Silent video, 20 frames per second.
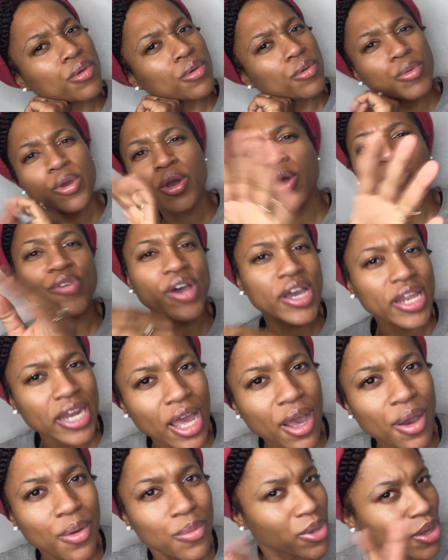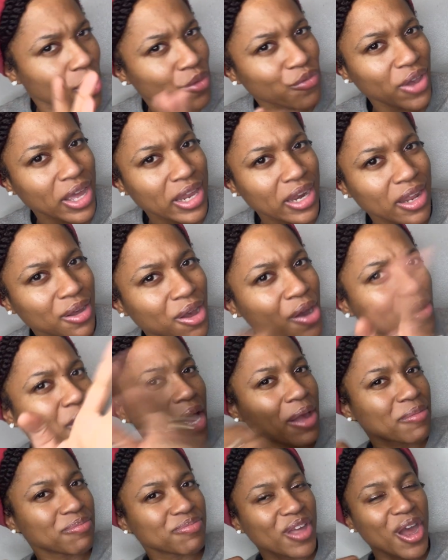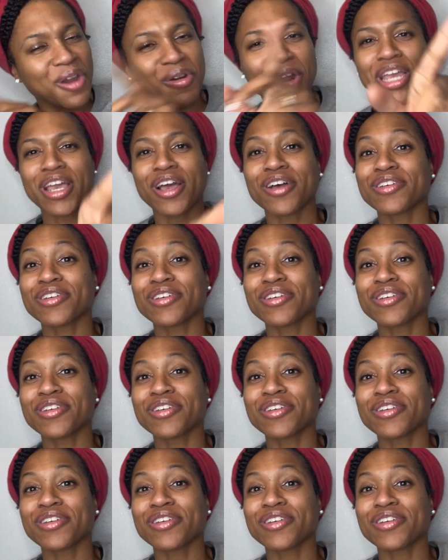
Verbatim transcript: We're gonna find out. We're gonna find out. Okay. All right, y'all.